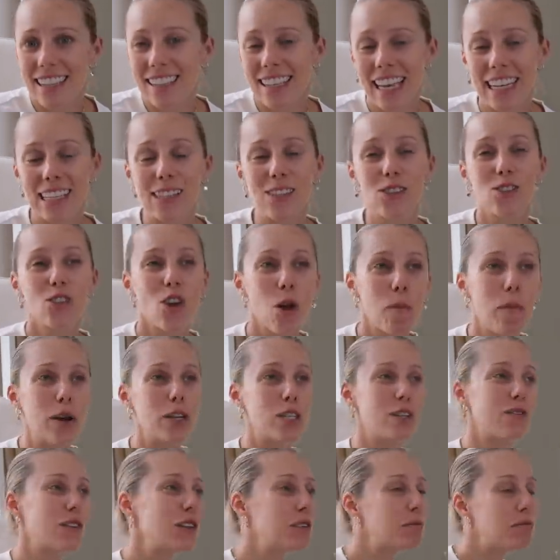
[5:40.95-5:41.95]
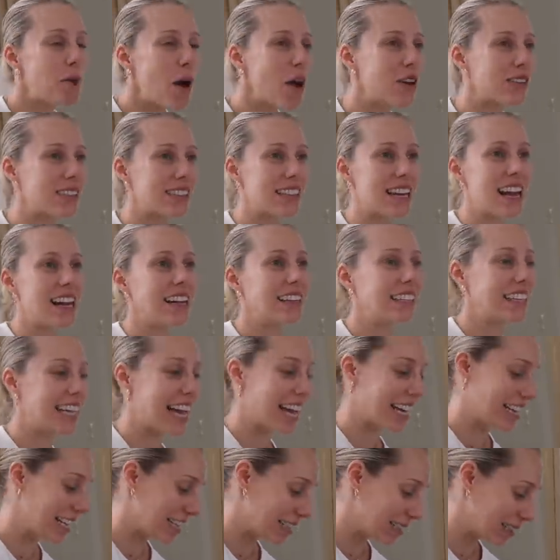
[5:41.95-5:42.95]
It's like so much of his
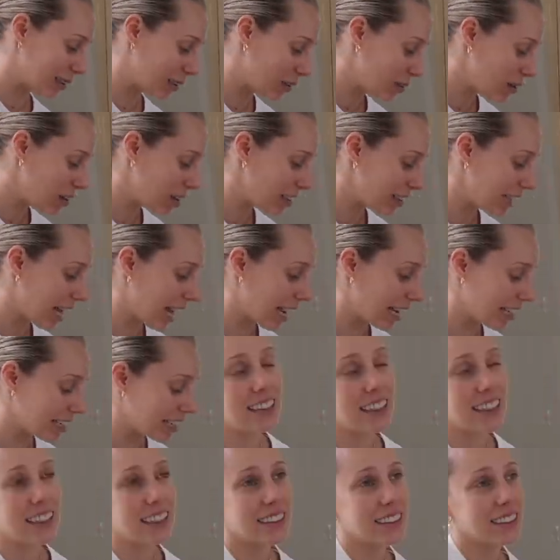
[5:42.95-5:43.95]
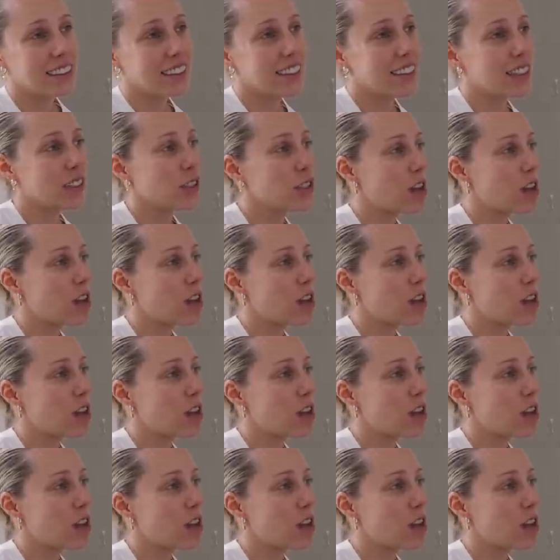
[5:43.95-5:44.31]
personality and his look. Like, I don't know.